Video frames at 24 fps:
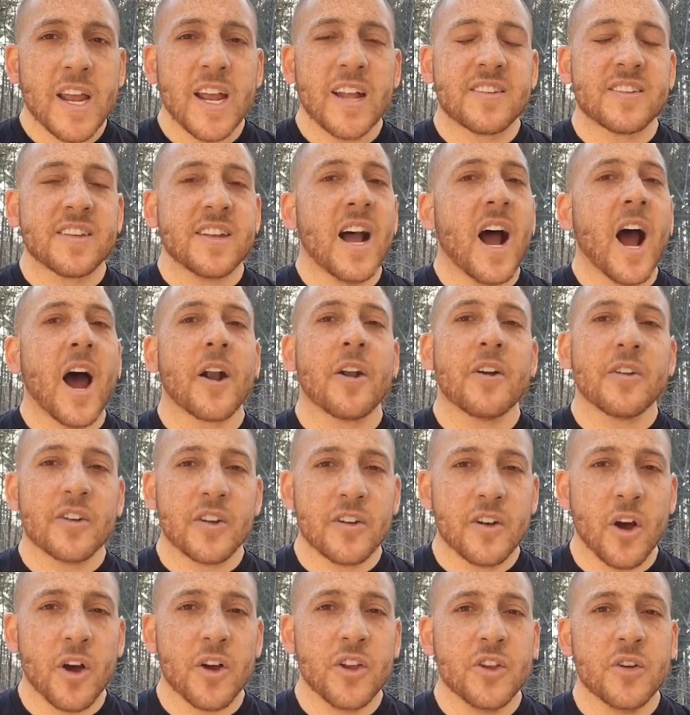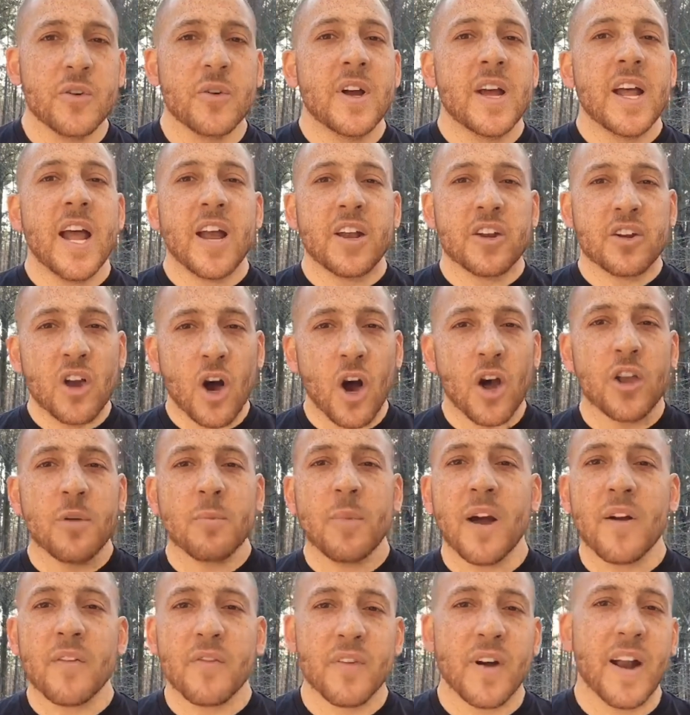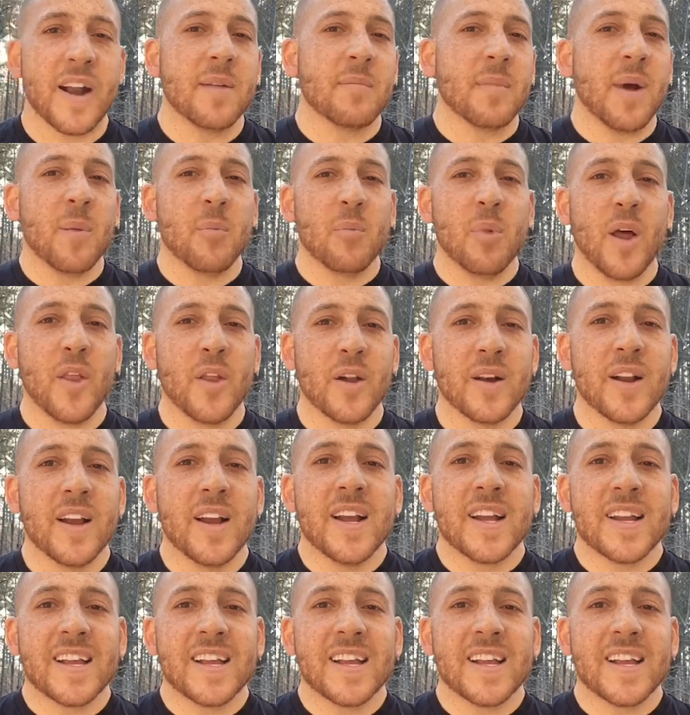It's an honor to know you and call you my friend and my brother.